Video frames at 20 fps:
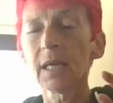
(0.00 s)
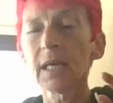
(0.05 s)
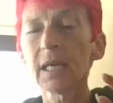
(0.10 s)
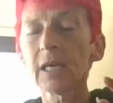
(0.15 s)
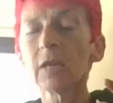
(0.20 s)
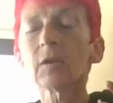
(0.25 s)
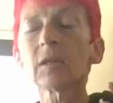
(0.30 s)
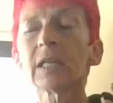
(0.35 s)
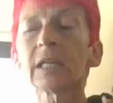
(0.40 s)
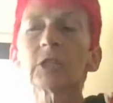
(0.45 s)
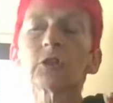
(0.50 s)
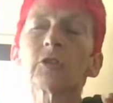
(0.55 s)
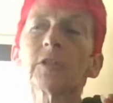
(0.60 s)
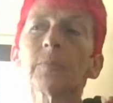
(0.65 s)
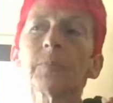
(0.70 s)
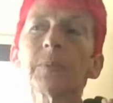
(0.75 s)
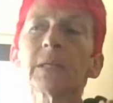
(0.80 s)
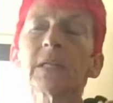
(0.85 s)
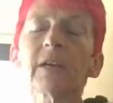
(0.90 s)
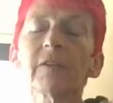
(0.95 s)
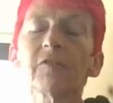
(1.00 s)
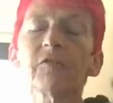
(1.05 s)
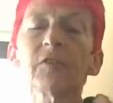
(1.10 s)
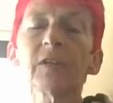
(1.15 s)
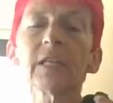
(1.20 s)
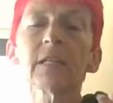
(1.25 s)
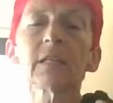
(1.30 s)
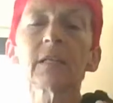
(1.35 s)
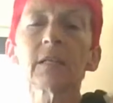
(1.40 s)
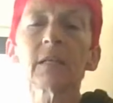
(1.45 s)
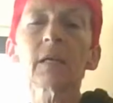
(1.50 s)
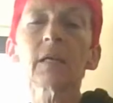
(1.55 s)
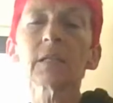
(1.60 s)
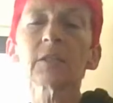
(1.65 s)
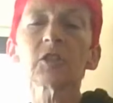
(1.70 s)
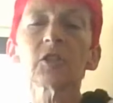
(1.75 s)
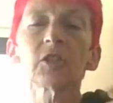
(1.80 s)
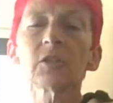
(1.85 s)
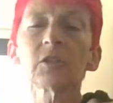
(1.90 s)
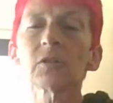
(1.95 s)
it would literally be like feeding
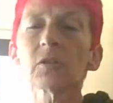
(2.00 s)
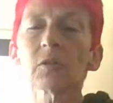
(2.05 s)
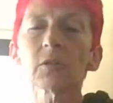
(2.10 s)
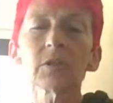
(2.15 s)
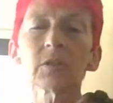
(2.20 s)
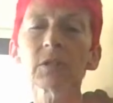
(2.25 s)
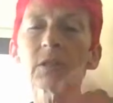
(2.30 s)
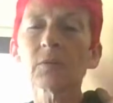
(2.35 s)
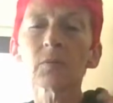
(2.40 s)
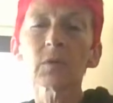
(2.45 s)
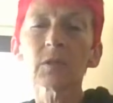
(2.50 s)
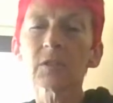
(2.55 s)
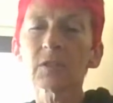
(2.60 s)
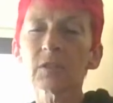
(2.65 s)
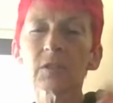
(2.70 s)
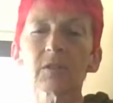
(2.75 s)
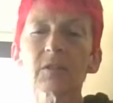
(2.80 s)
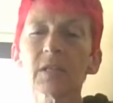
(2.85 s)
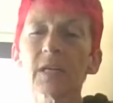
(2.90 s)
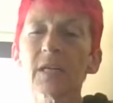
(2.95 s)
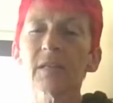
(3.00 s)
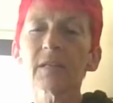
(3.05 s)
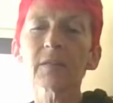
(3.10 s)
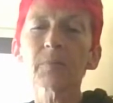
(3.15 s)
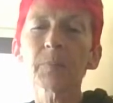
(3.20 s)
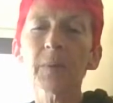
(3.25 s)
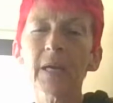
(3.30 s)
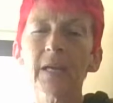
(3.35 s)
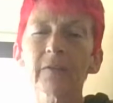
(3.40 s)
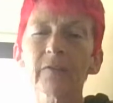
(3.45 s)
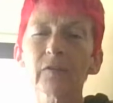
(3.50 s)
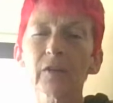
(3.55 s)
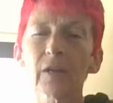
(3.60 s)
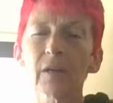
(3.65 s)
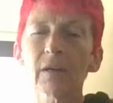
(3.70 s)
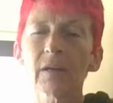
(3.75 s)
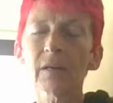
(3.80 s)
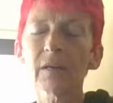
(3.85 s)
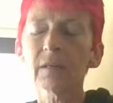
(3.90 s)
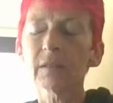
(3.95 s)
lard to your dog. You don't want to do that. It's bad for the
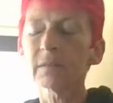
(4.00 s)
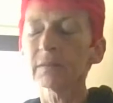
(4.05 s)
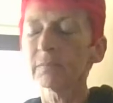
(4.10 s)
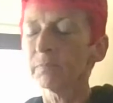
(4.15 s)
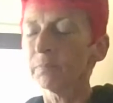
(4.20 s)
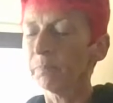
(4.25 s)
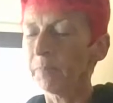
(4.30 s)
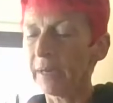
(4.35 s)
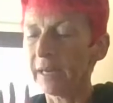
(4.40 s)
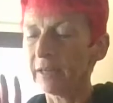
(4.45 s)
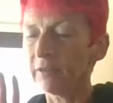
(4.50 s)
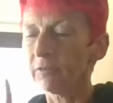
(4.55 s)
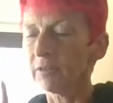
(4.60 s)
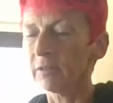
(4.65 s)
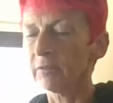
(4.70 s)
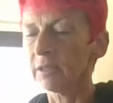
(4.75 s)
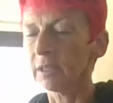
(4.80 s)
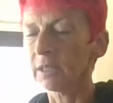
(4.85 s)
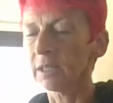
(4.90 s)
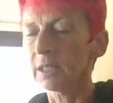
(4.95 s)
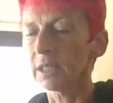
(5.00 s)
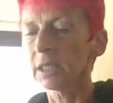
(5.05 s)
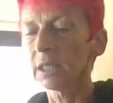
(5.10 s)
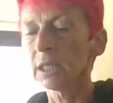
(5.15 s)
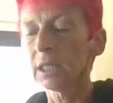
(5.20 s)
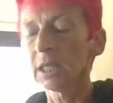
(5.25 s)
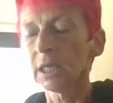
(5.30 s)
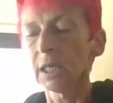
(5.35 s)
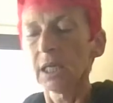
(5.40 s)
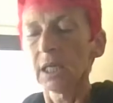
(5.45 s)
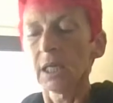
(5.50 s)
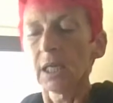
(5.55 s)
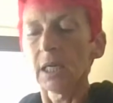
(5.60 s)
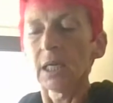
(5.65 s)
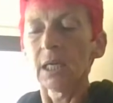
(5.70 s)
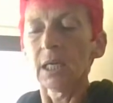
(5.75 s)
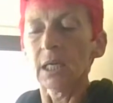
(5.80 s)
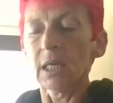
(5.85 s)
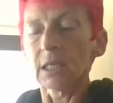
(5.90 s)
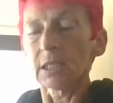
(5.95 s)
heart and bad for everything.
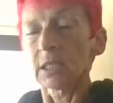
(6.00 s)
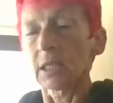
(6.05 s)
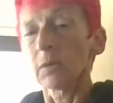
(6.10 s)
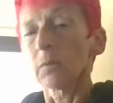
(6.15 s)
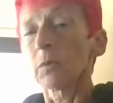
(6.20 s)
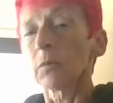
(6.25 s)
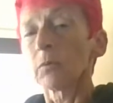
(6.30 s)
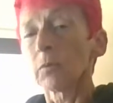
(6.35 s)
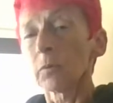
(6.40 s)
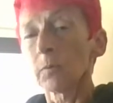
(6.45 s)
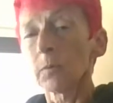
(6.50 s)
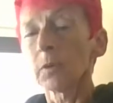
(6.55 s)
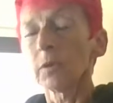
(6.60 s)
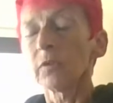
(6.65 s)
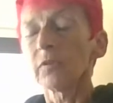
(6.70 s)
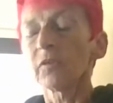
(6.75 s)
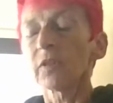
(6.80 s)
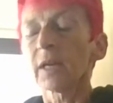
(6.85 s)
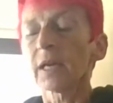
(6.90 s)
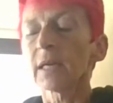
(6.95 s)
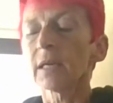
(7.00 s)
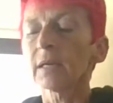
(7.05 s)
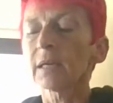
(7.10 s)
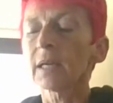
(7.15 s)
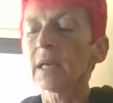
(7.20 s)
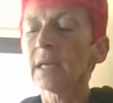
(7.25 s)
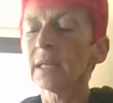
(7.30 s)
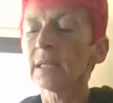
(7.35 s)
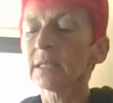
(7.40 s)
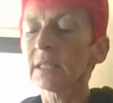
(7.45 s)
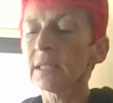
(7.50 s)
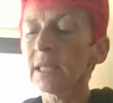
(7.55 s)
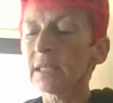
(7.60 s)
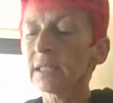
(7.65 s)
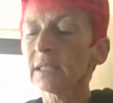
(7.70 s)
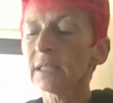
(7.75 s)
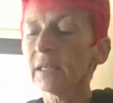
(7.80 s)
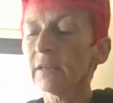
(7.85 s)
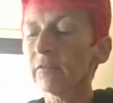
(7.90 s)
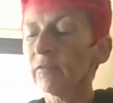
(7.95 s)
So we'll remove that. Okay, so
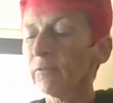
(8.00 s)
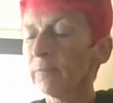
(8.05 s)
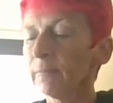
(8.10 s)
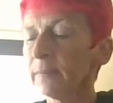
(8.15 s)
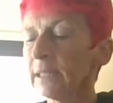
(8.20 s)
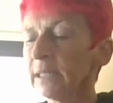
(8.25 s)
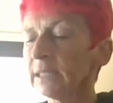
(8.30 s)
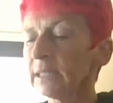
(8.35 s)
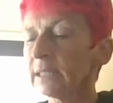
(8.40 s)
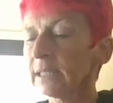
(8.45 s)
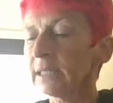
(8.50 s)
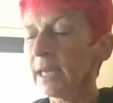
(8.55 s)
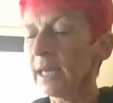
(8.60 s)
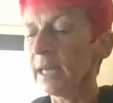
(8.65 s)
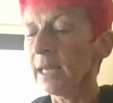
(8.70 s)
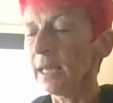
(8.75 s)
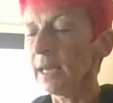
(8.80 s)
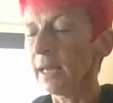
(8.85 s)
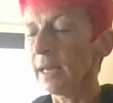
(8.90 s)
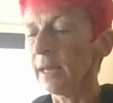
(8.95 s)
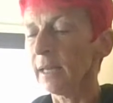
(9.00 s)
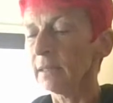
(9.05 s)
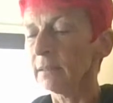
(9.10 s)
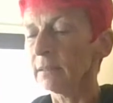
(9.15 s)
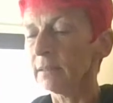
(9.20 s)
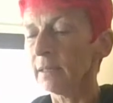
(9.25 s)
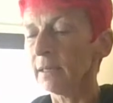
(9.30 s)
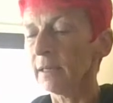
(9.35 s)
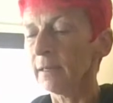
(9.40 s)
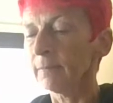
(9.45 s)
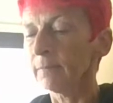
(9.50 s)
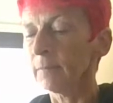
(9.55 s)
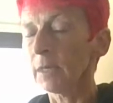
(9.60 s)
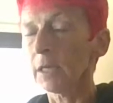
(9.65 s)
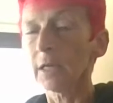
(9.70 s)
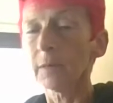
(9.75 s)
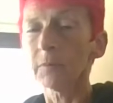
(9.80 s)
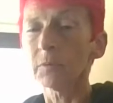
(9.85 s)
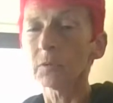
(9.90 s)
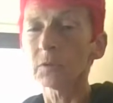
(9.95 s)
that's it from me today, and I
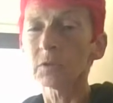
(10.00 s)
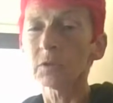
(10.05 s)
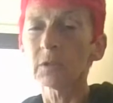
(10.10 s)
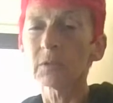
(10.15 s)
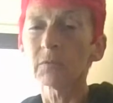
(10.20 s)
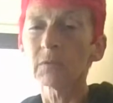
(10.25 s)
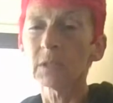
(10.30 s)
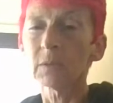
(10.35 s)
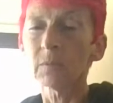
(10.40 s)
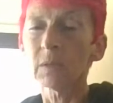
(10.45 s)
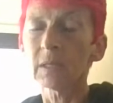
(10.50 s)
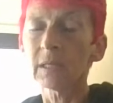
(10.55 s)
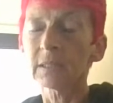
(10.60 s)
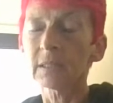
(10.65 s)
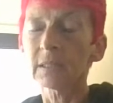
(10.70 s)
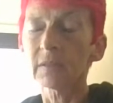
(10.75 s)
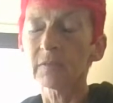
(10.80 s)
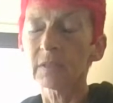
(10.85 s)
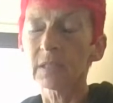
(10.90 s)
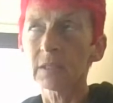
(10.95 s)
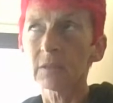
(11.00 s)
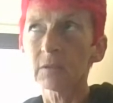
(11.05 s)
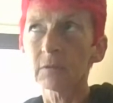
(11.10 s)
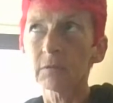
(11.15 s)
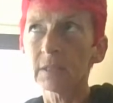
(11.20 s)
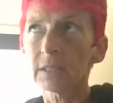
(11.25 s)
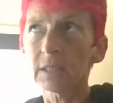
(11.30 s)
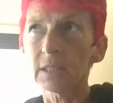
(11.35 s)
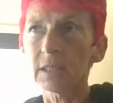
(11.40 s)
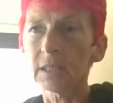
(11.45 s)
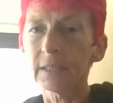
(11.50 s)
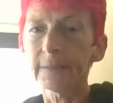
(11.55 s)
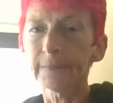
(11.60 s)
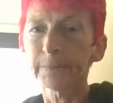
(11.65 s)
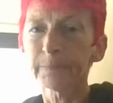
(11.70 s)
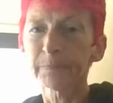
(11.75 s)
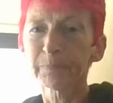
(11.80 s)
hope you're all doing really well, as I've said already.